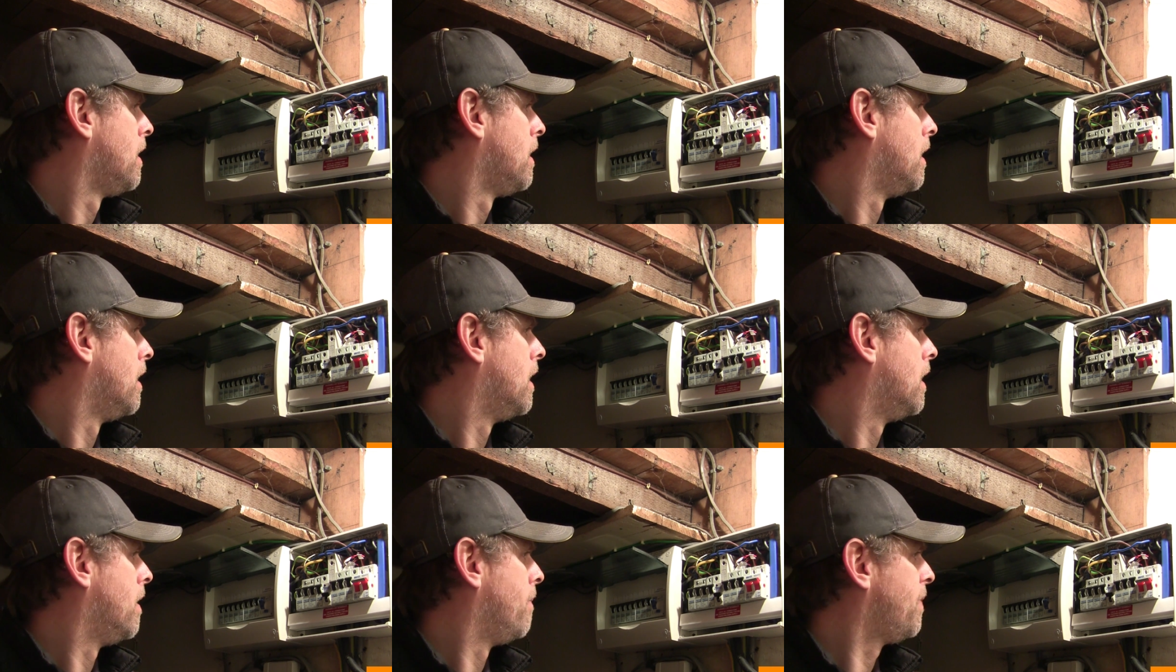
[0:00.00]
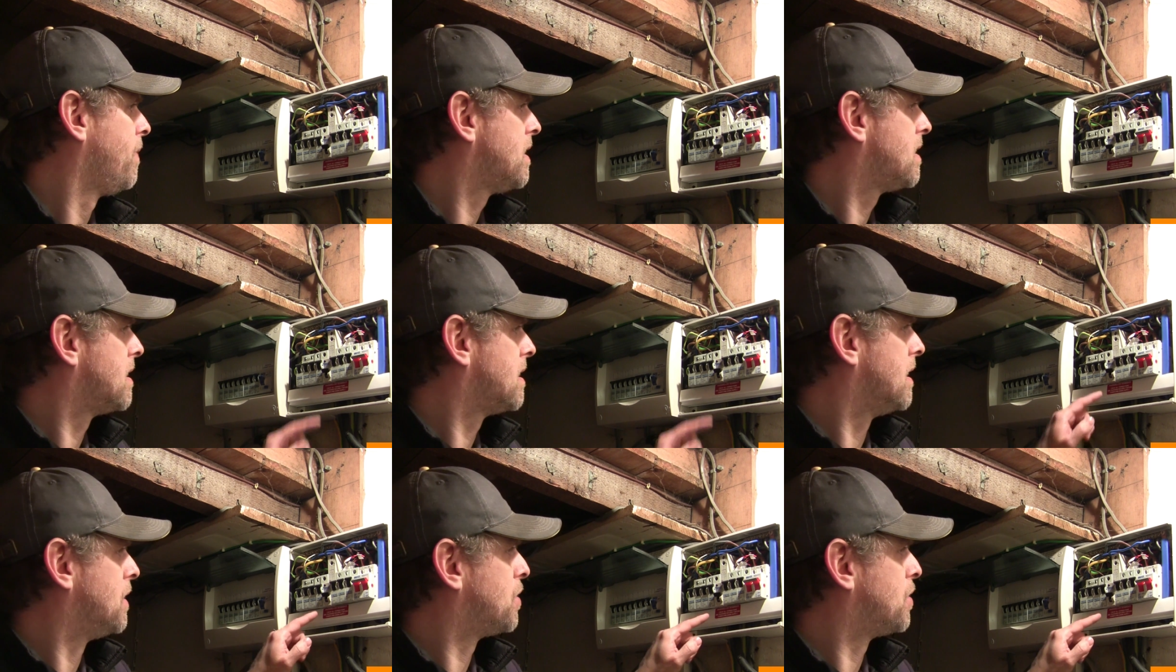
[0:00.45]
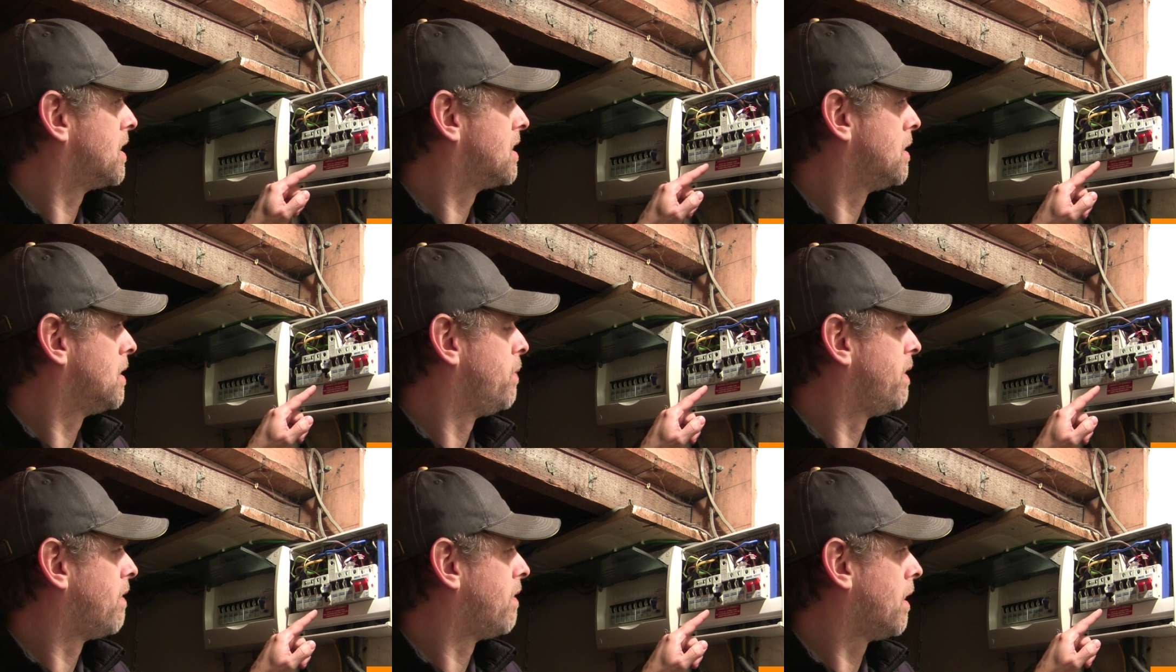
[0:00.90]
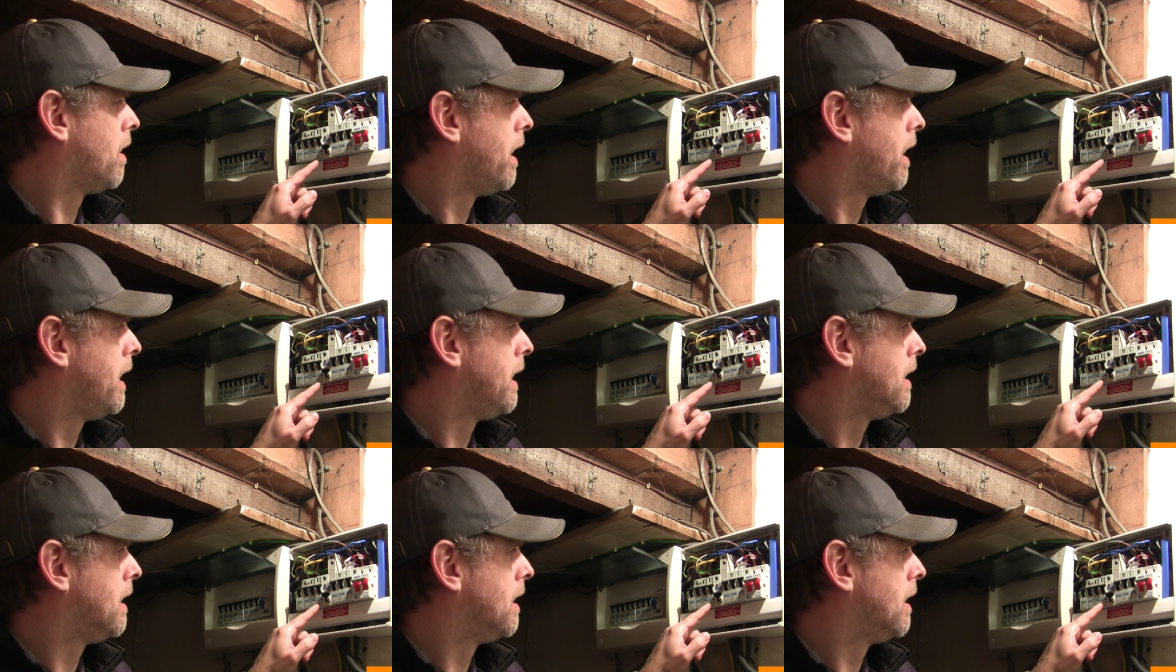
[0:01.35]
Um, this is interesting. We've got
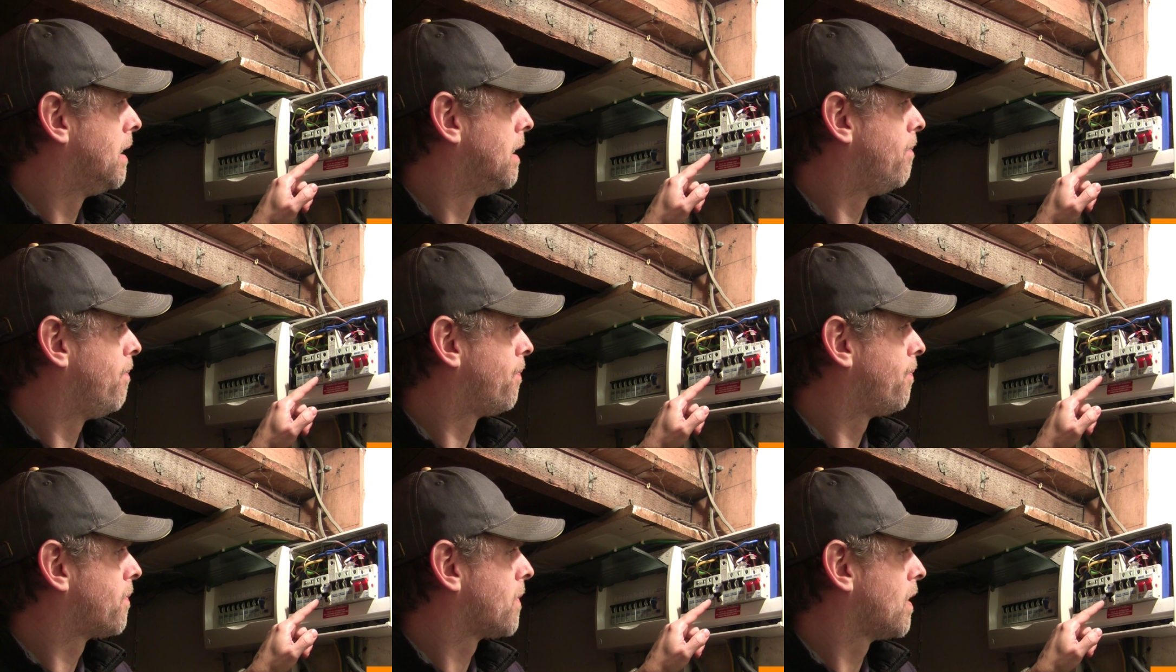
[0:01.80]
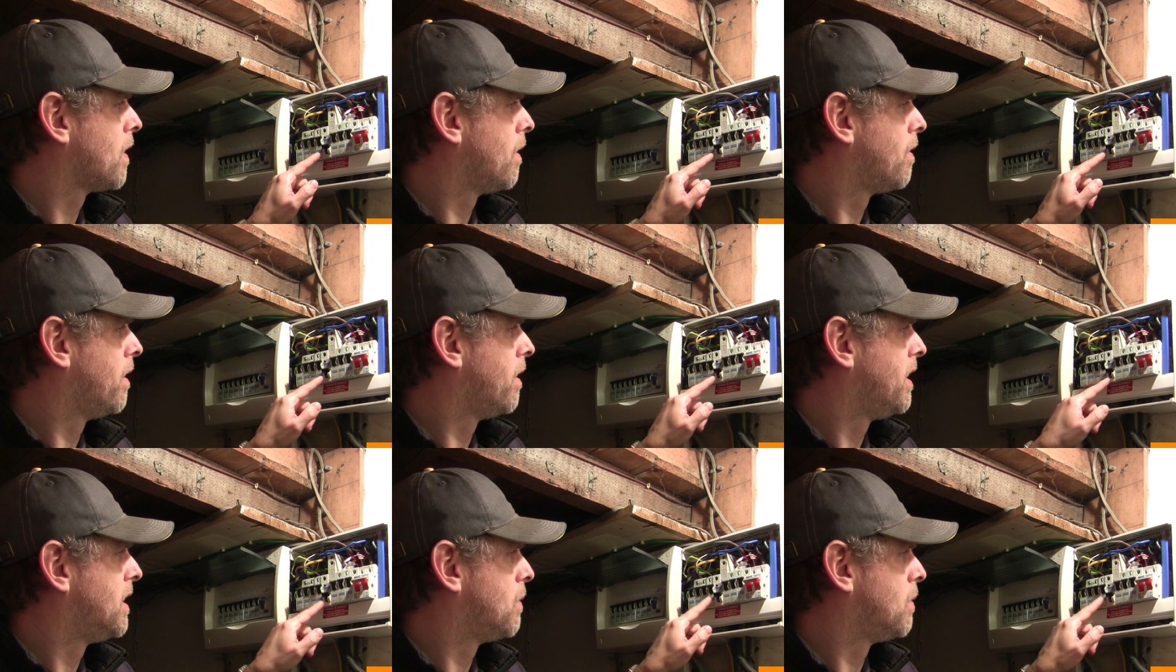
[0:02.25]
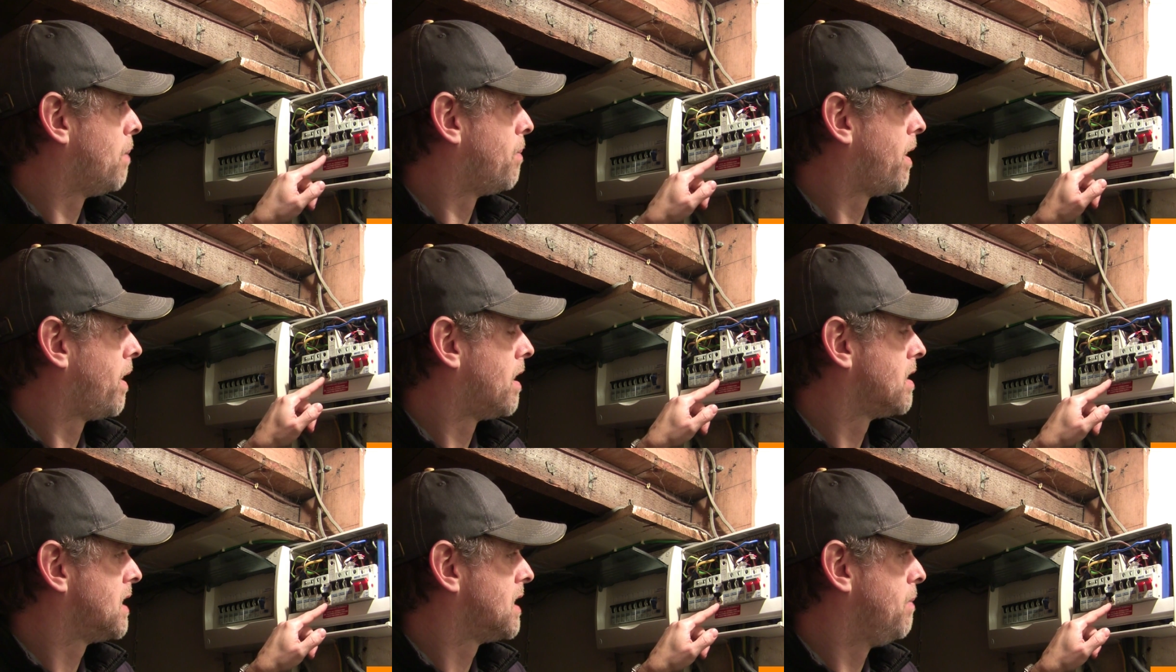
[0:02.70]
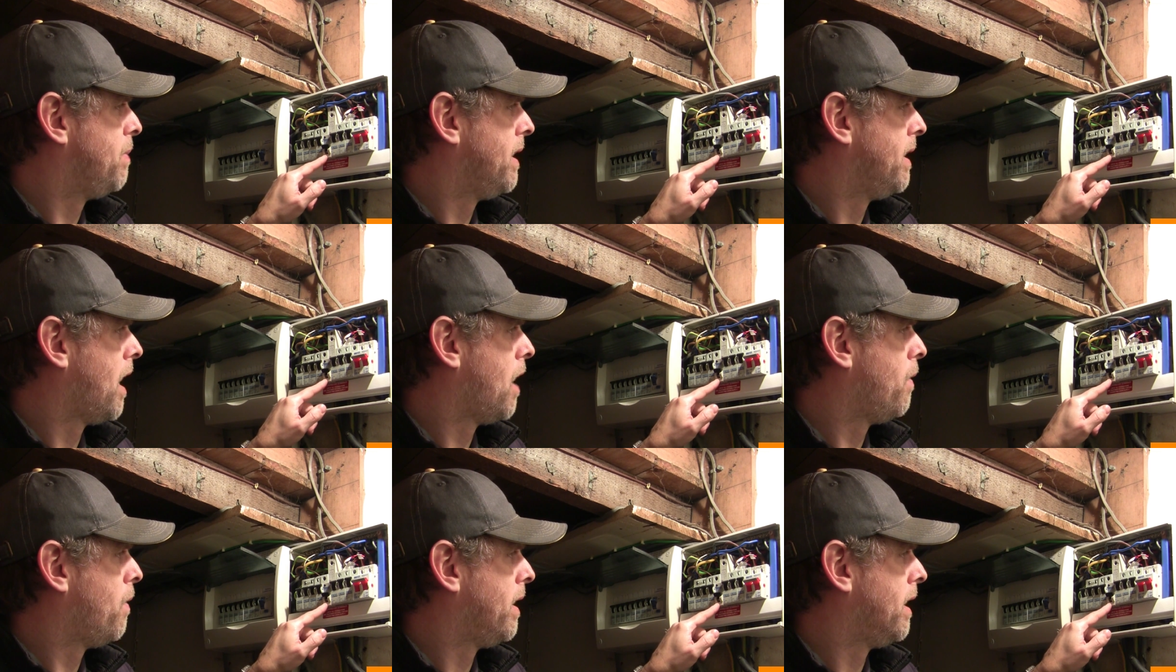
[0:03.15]
a, um, a 32 amp
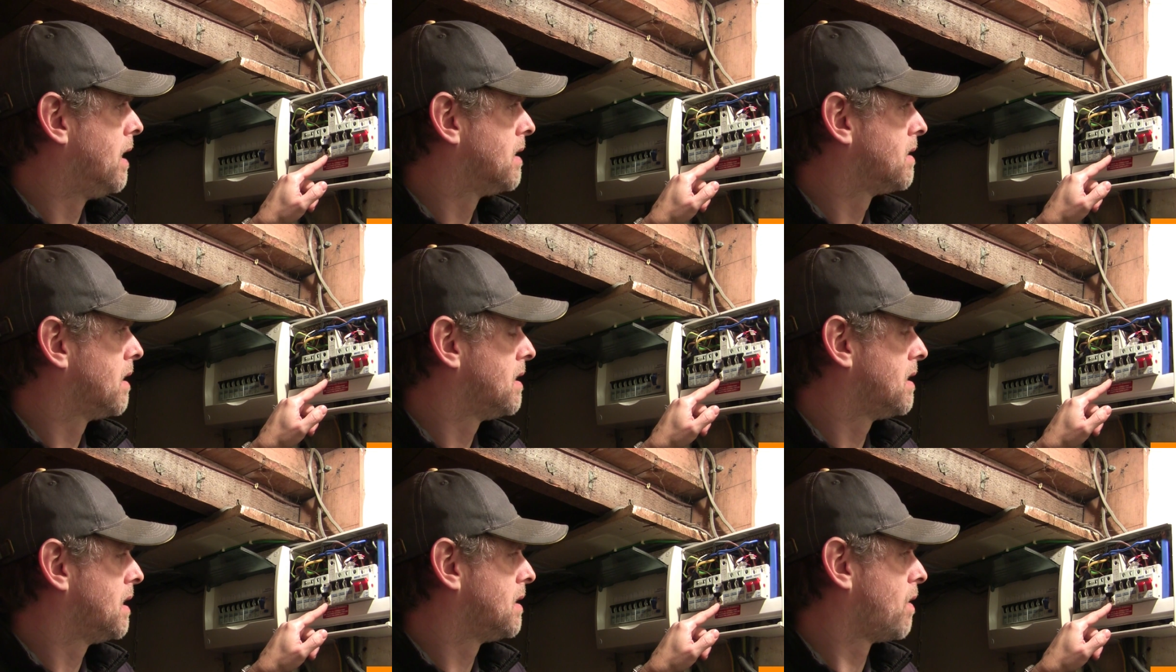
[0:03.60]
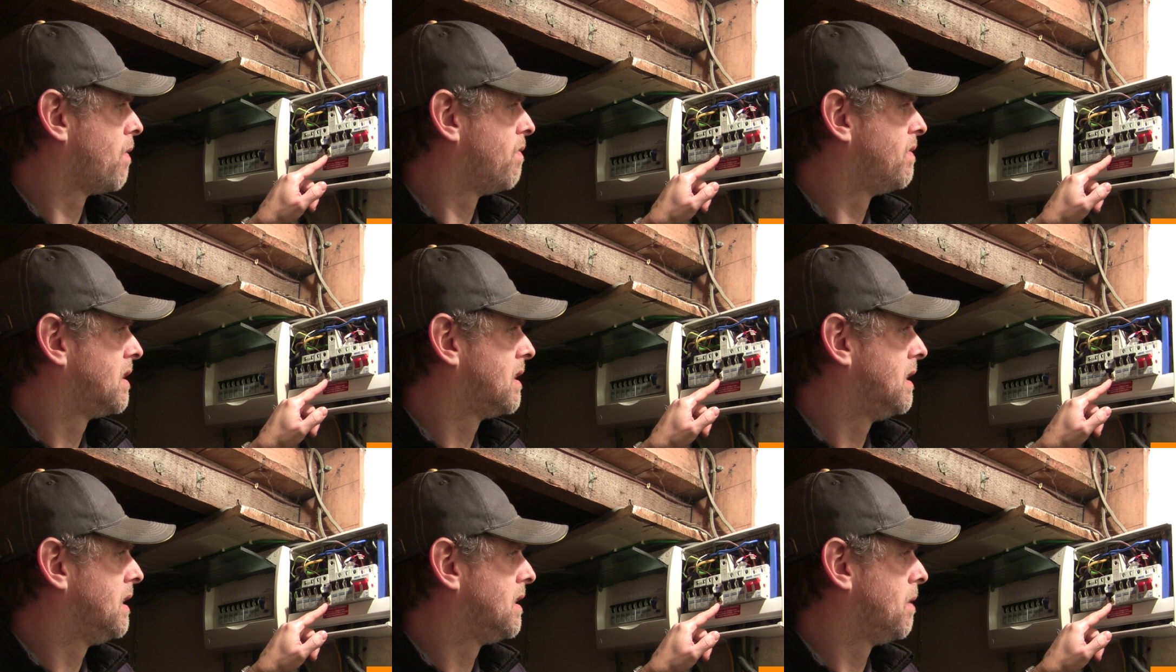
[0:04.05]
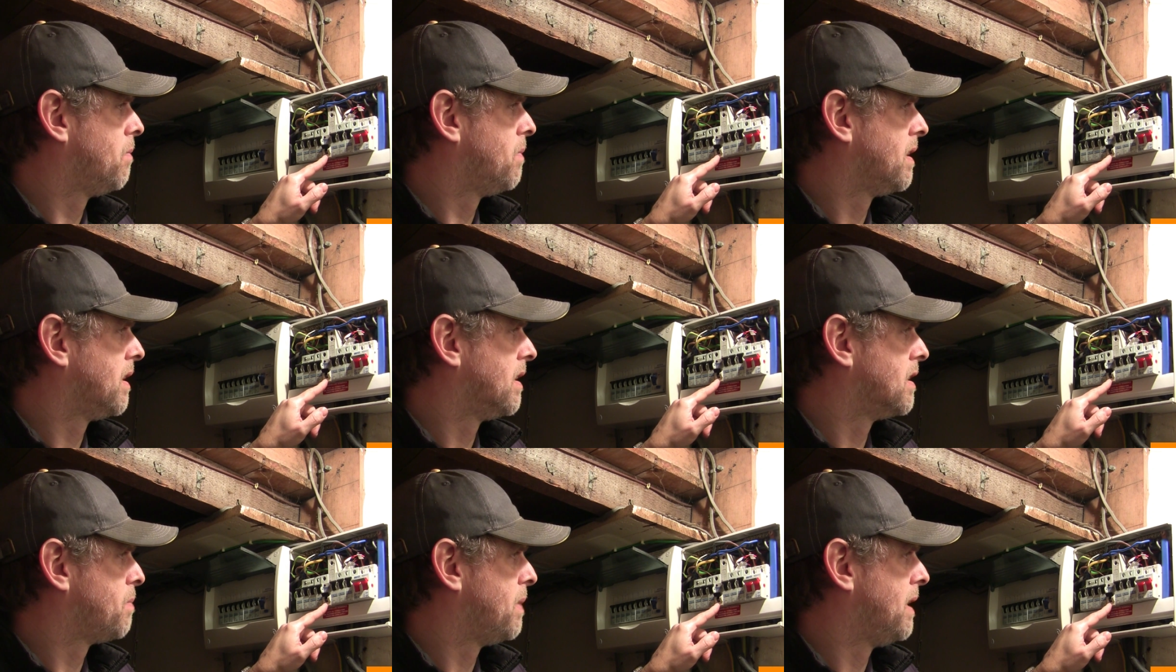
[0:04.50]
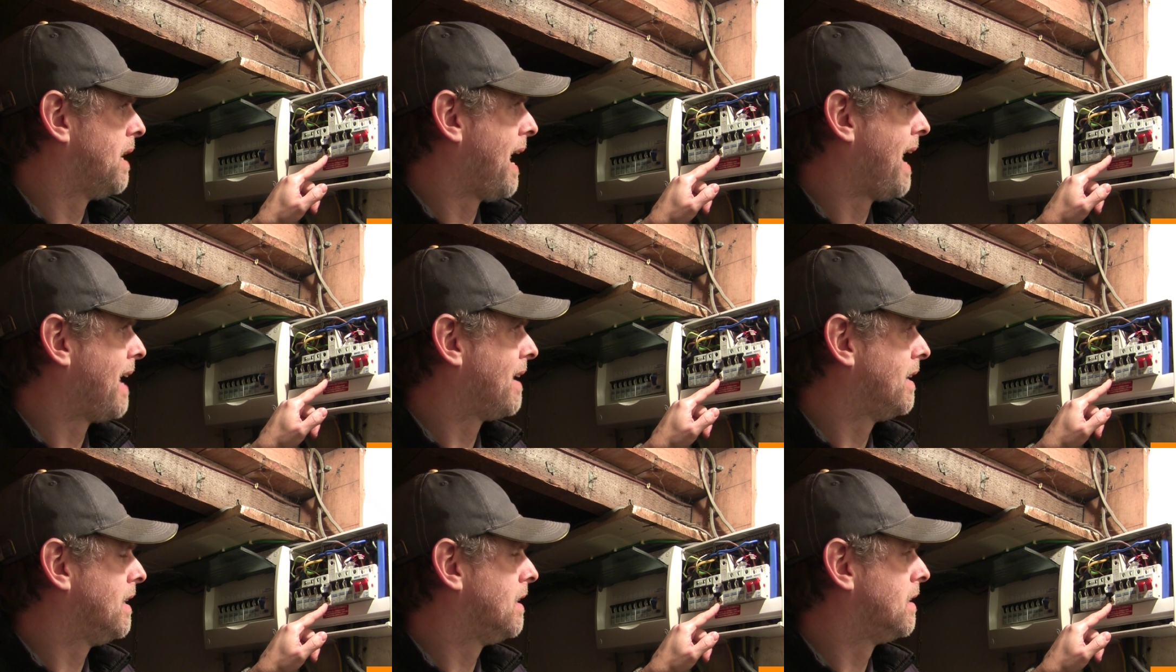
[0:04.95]
RCBO here, so this is obviously something that's been
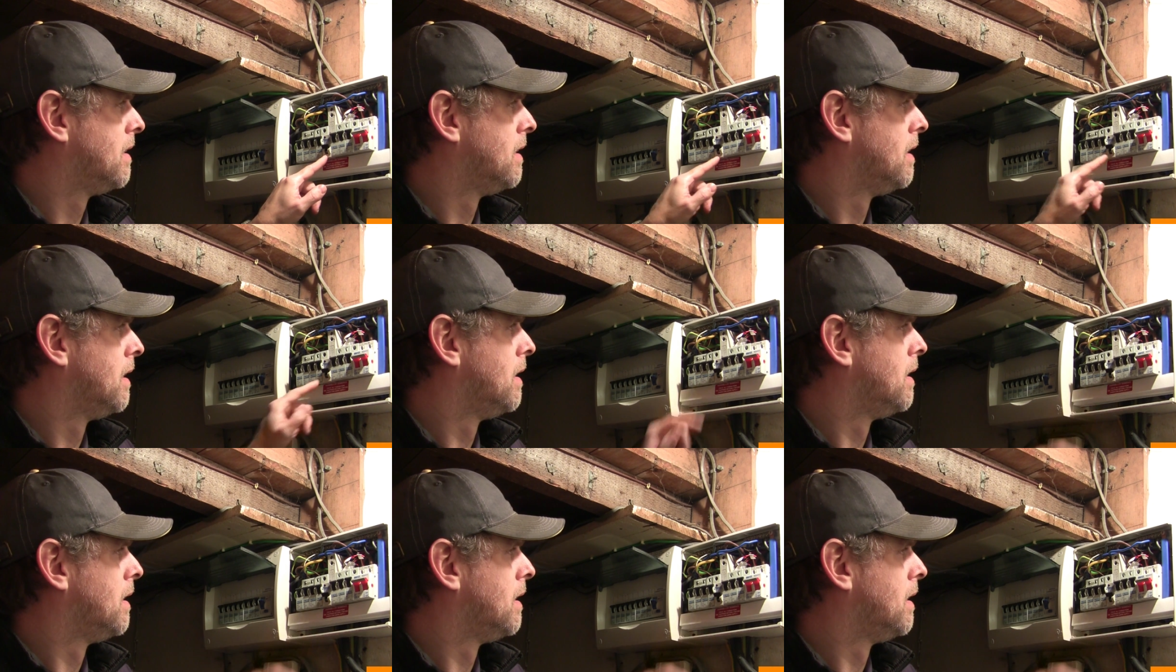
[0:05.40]
added